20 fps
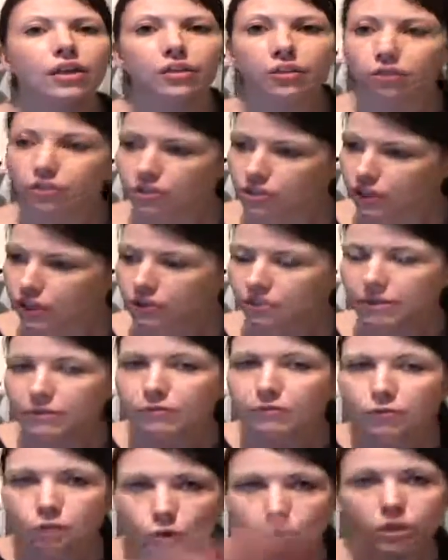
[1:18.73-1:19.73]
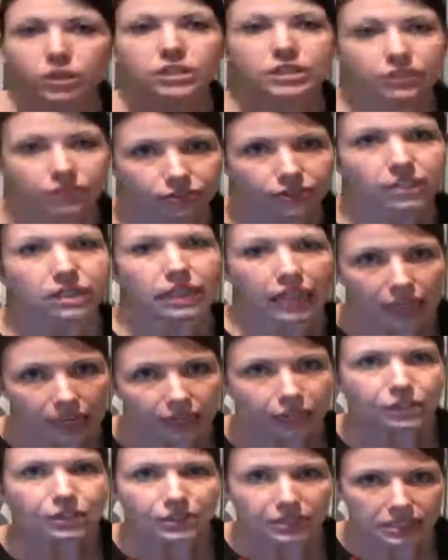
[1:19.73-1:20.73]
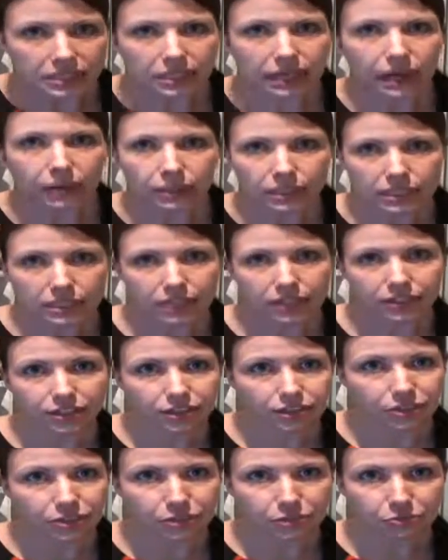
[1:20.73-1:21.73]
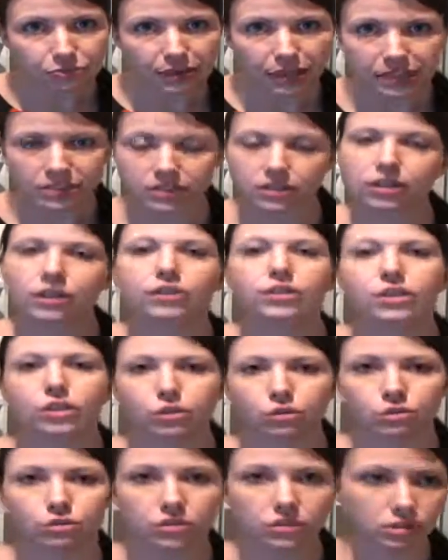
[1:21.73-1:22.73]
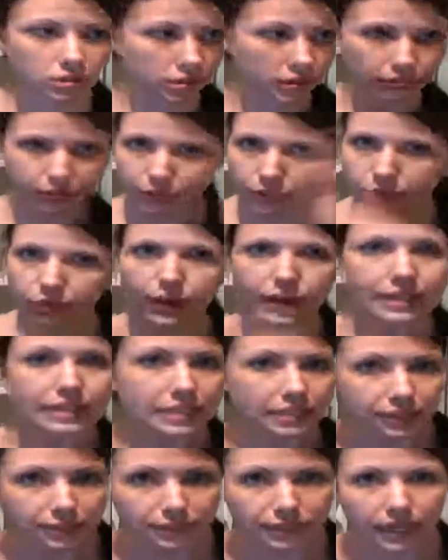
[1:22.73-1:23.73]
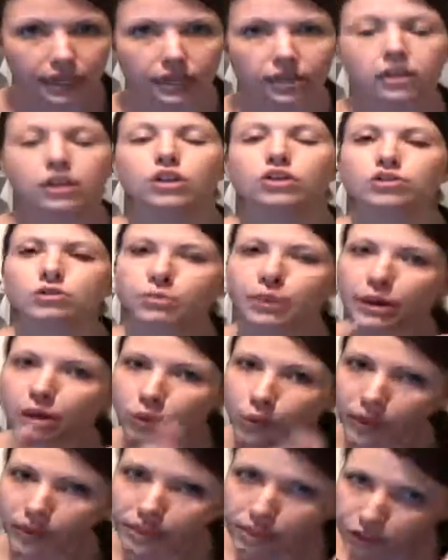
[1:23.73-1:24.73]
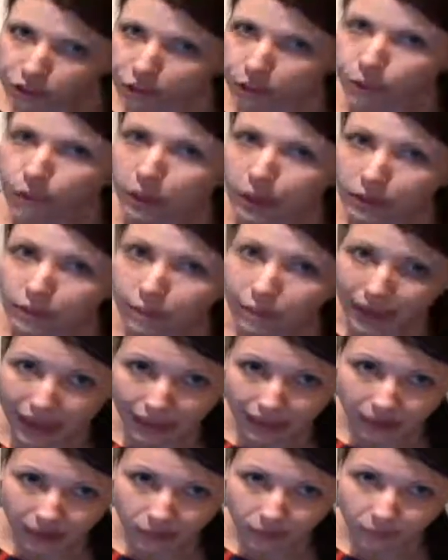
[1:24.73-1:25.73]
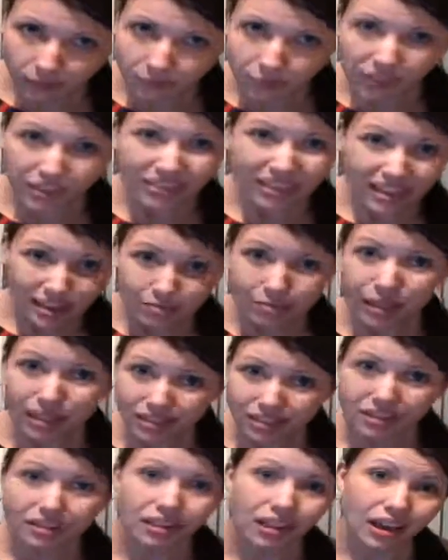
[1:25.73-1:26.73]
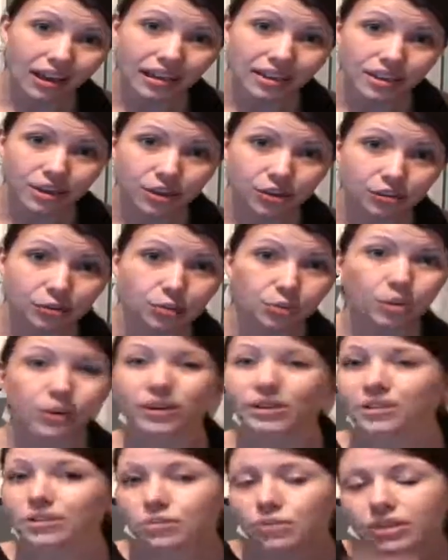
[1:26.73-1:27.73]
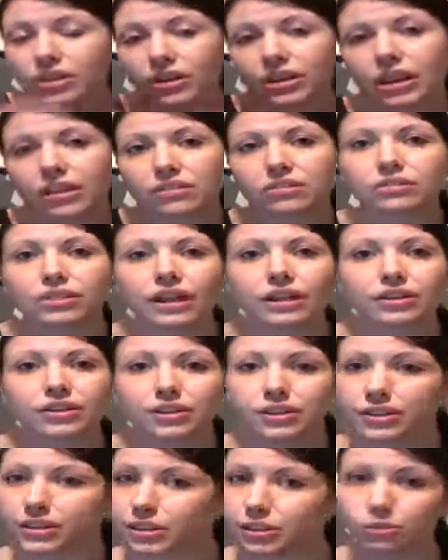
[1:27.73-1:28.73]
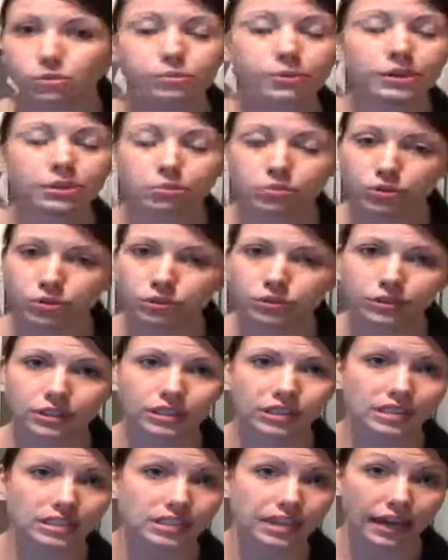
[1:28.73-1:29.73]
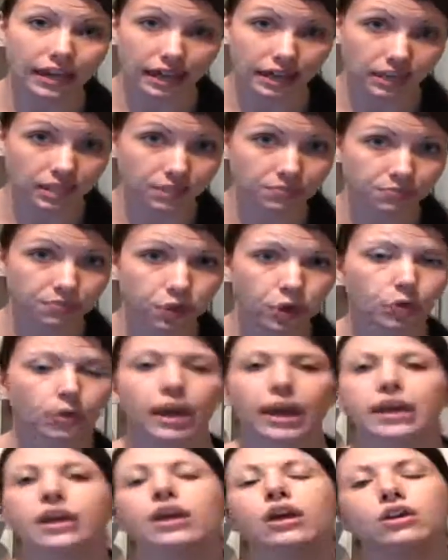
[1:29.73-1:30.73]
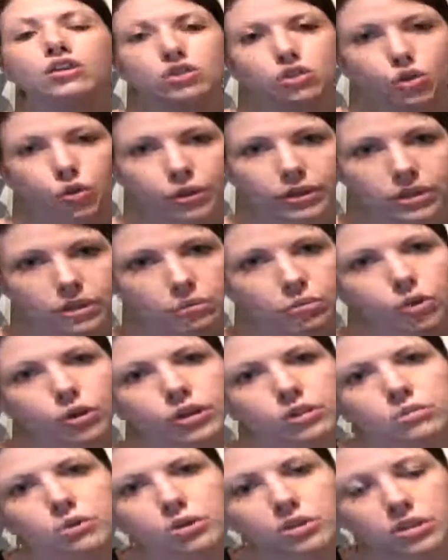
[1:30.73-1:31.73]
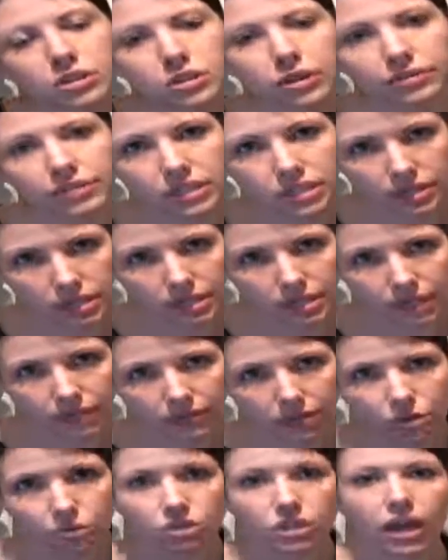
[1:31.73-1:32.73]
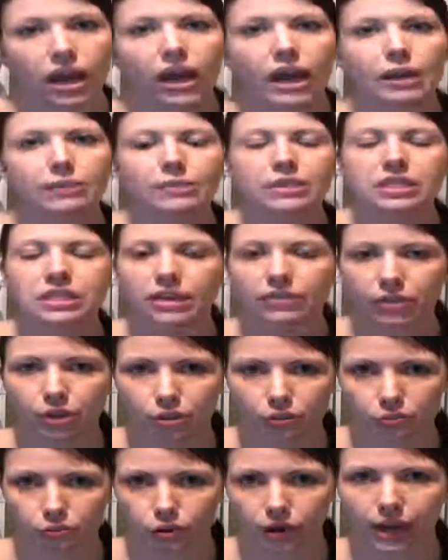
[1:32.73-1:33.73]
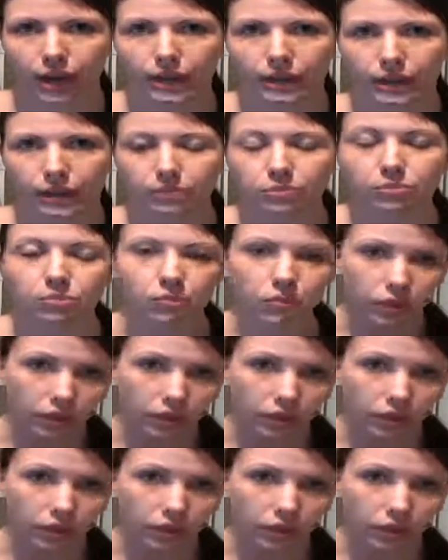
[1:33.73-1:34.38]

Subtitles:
those are going to be 4 different lenders that I would send you to based on those different criteria. So by going to your one bank, they may decline you, whereas with another lender, you would be approved in a second. Okay, so going to the mortgage broker, it's obviously saving you time, it's giving you variety.